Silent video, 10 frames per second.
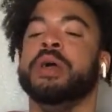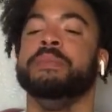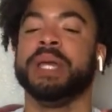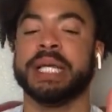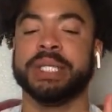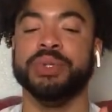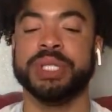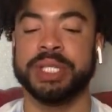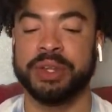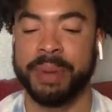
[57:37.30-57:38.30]
Because the new
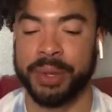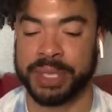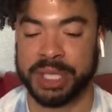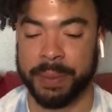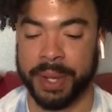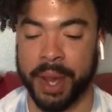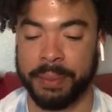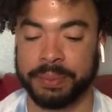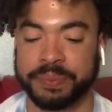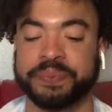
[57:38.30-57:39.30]
season of Pose is coming
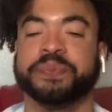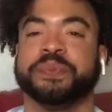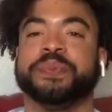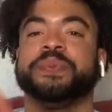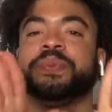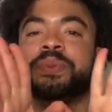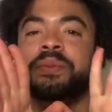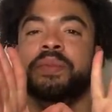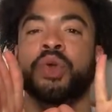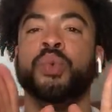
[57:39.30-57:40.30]
up,
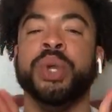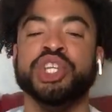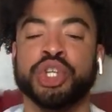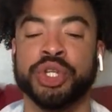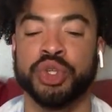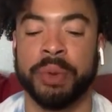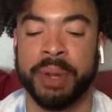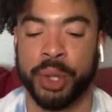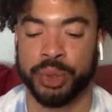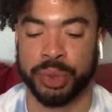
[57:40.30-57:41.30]
we should do a
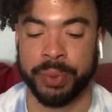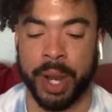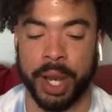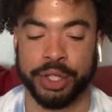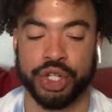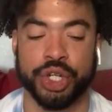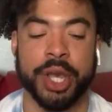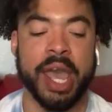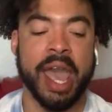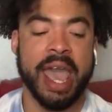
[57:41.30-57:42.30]
Pose rewatch.
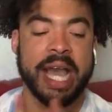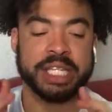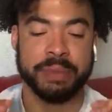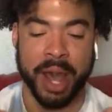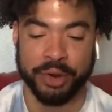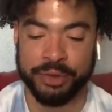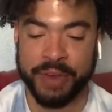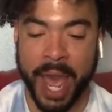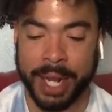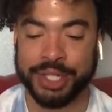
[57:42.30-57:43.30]
As a matter of
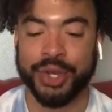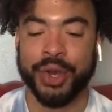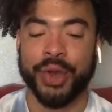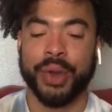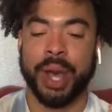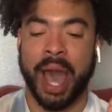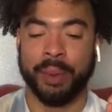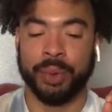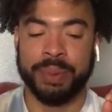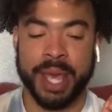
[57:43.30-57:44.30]
fact,
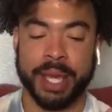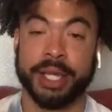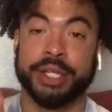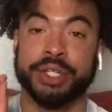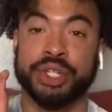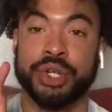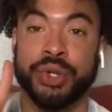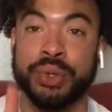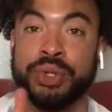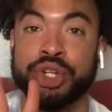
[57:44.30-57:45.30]
I will pick
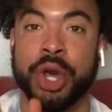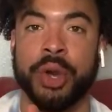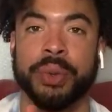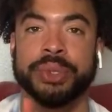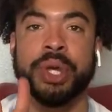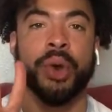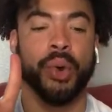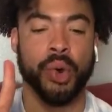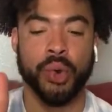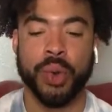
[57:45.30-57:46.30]
two shows.
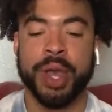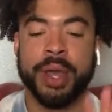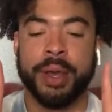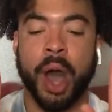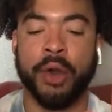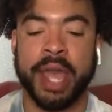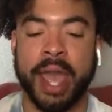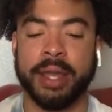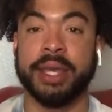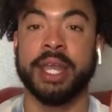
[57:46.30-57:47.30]
Ooh.
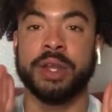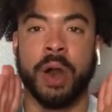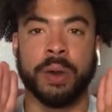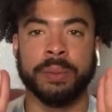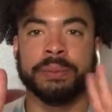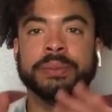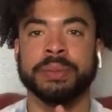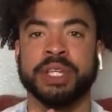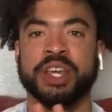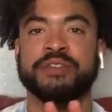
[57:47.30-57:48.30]
Okay. Can y'all
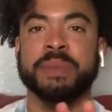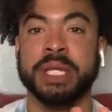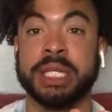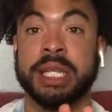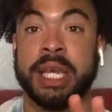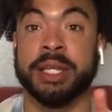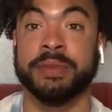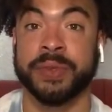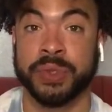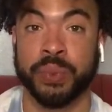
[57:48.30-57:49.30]
give me to the end
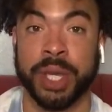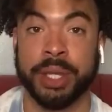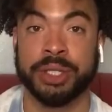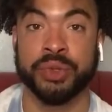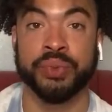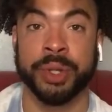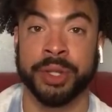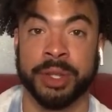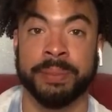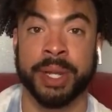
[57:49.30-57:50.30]
of this week to
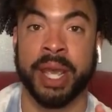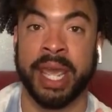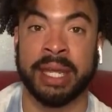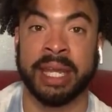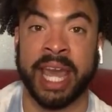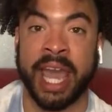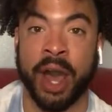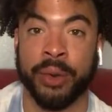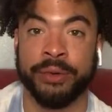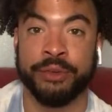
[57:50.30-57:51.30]
really put a
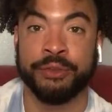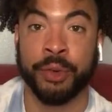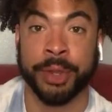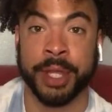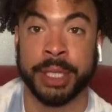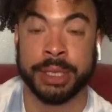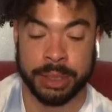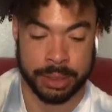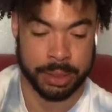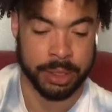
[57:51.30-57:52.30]
layout for
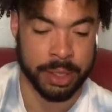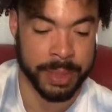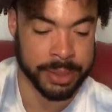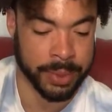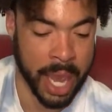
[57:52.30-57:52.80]
this? Let me